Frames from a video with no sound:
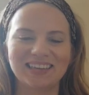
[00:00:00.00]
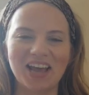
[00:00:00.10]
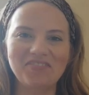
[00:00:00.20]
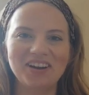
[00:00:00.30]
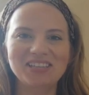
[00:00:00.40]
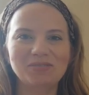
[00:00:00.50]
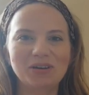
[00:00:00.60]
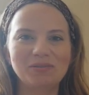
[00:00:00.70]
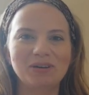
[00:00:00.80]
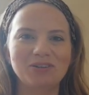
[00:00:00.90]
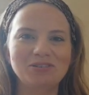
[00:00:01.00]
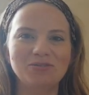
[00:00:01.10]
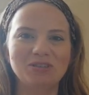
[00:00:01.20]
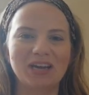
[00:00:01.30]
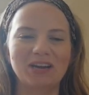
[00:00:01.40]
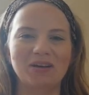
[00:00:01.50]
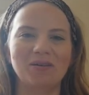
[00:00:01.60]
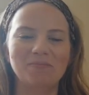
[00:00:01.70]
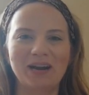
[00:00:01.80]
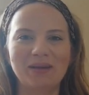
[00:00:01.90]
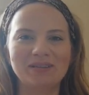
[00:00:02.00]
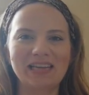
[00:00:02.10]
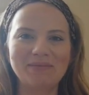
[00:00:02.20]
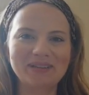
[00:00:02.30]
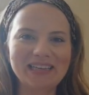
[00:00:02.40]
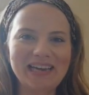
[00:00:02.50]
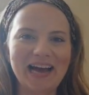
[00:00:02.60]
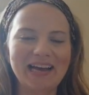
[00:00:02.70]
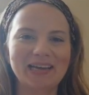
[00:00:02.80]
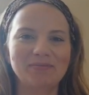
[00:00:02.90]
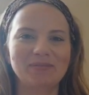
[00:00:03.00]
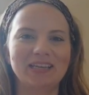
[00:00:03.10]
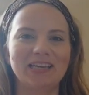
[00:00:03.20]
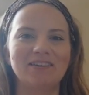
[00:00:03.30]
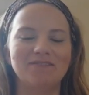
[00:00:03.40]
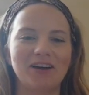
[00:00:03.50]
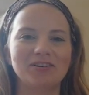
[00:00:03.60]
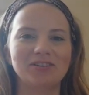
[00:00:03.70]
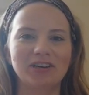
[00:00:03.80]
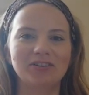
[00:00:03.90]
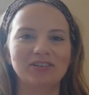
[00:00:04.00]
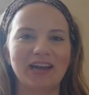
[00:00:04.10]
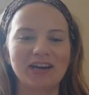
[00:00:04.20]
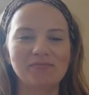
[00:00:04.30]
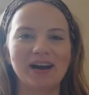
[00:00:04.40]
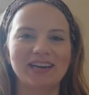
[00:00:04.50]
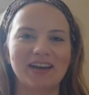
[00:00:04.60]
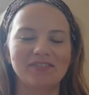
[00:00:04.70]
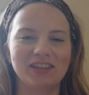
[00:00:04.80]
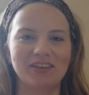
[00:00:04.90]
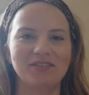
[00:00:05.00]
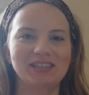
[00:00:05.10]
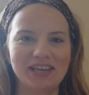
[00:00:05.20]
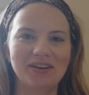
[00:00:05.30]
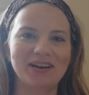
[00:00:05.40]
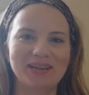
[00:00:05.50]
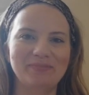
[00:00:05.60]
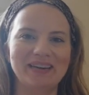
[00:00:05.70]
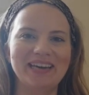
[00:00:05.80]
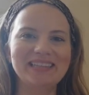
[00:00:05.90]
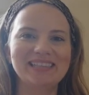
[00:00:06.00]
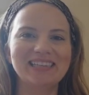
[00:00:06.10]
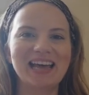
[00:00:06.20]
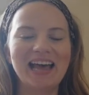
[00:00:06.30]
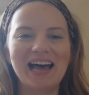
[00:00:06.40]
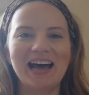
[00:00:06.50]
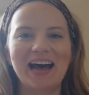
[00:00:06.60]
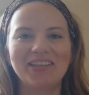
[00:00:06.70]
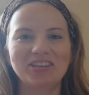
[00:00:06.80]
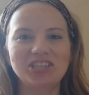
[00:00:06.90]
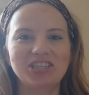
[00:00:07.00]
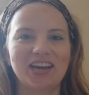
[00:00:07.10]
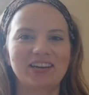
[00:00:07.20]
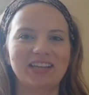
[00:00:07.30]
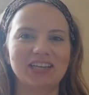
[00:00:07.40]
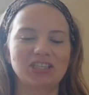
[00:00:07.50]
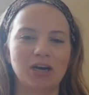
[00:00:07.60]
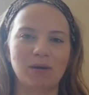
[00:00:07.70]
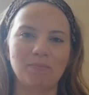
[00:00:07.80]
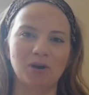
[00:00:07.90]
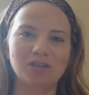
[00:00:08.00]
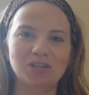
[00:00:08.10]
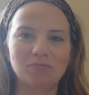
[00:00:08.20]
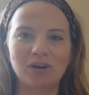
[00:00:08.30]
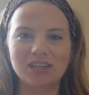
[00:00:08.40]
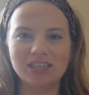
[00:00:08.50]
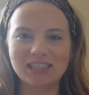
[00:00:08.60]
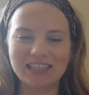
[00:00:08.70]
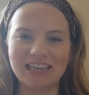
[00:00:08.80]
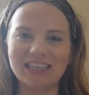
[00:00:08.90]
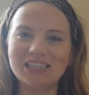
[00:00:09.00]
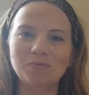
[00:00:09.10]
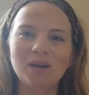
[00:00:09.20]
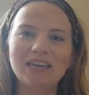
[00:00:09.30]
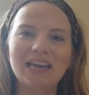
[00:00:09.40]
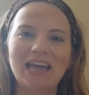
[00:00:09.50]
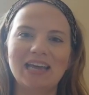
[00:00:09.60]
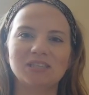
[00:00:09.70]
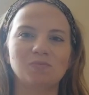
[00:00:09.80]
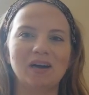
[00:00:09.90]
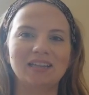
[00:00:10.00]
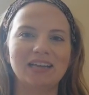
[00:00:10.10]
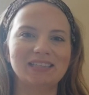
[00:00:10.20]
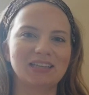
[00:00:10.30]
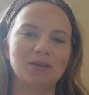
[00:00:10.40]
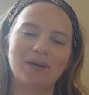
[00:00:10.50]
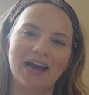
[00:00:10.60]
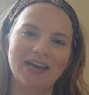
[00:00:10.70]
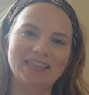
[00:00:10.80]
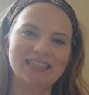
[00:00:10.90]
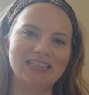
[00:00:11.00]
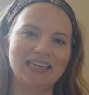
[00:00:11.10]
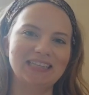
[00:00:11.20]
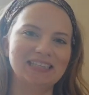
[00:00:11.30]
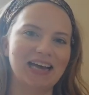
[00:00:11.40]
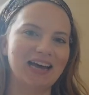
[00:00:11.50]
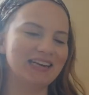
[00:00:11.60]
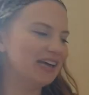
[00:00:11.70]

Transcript: Hey friends, welcome to my YouTube channel. My name is Emily. I am the founder and creator behind everything you see here at EB Knits. On this channel, I share my personal projects like this one, as well as a little behind the scenes on